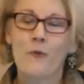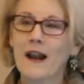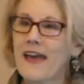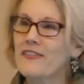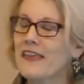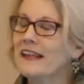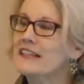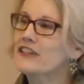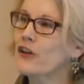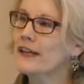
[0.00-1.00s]
Well, I think
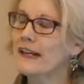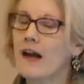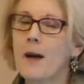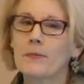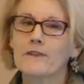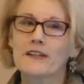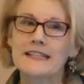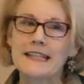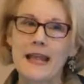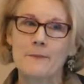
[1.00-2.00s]
let's look at a couple of
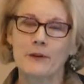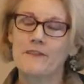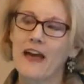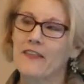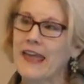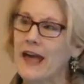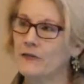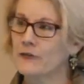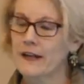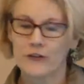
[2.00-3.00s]
examples of how the
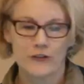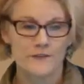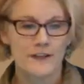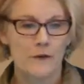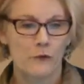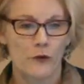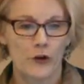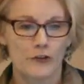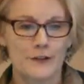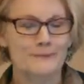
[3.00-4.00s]
counter narratives have
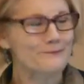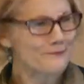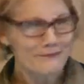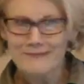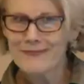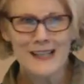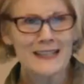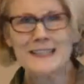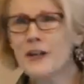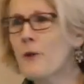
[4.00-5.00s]
worked.
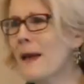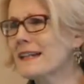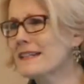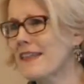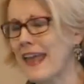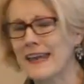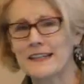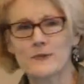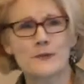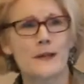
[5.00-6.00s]
Let's go back to the
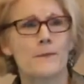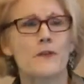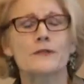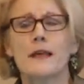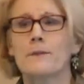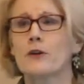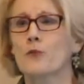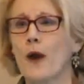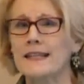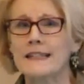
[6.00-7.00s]
80s with some of the
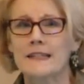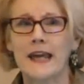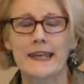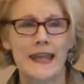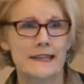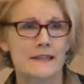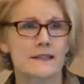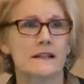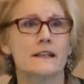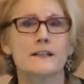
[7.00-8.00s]
seminal right to die
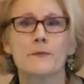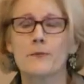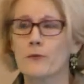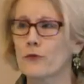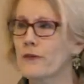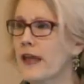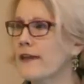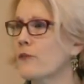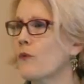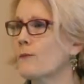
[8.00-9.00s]
cases. Elizabeth
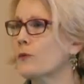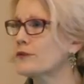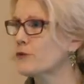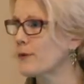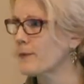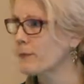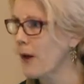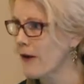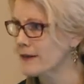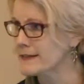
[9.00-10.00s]
Bouvia, the woman with cerebral
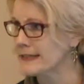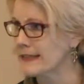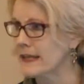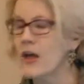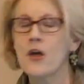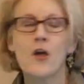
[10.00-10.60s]
palsy,